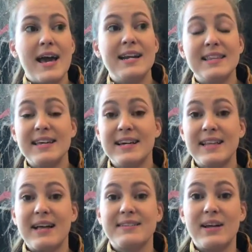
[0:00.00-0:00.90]
anything in
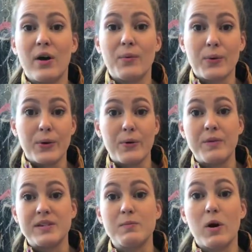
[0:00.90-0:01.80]
that sale room
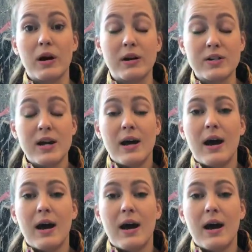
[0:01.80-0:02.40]
that's marked.